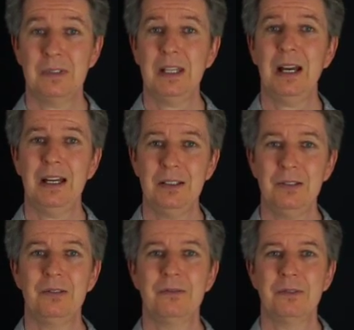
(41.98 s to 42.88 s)
yeah, I
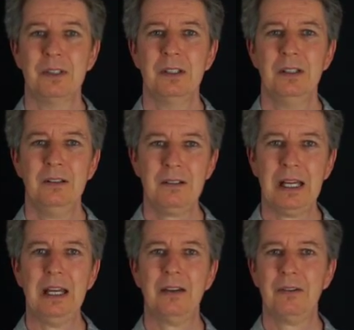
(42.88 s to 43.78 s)
do.
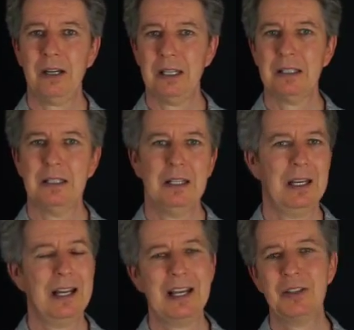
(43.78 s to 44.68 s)
Okay, great.
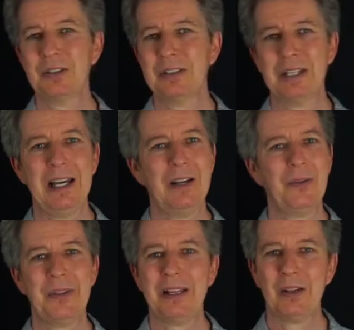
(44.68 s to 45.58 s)
And I usually say, I
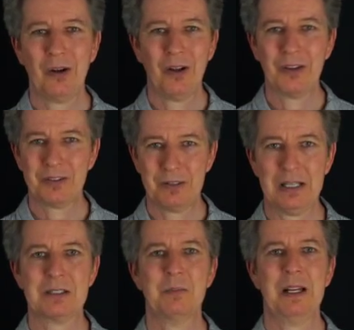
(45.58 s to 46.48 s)
don't think they're all
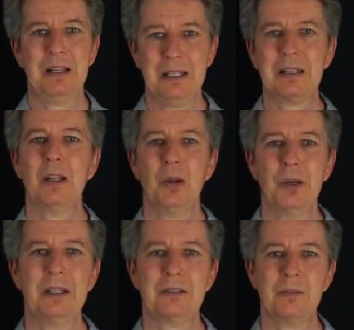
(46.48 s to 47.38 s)
stress, but I think that
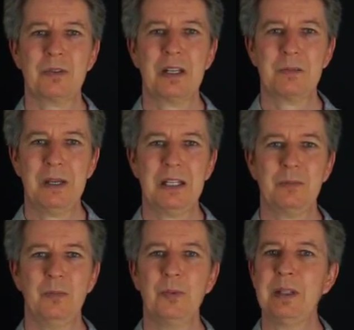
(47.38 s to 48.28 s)
learning some stress
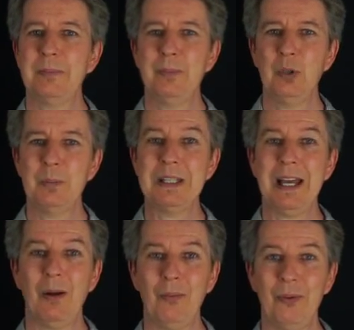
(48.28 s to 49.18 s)
management would be
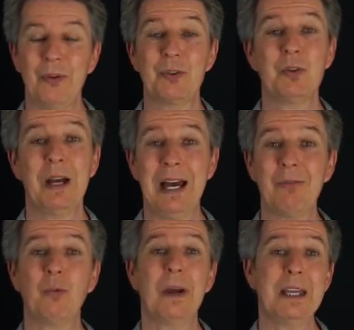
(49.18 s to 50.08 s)
helpful. Do you
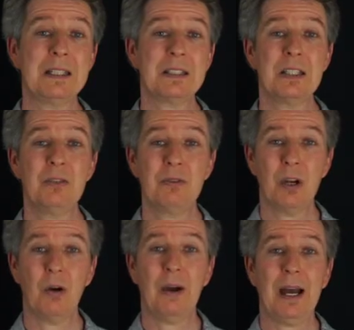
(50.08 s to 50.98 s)
have ways that you
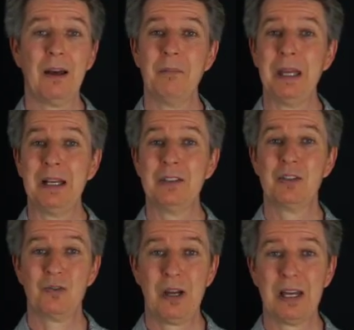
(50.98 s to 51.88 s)
know how to manage
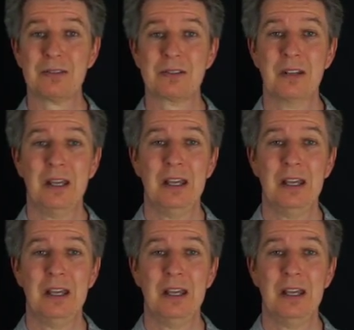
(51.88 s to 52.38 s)
stress?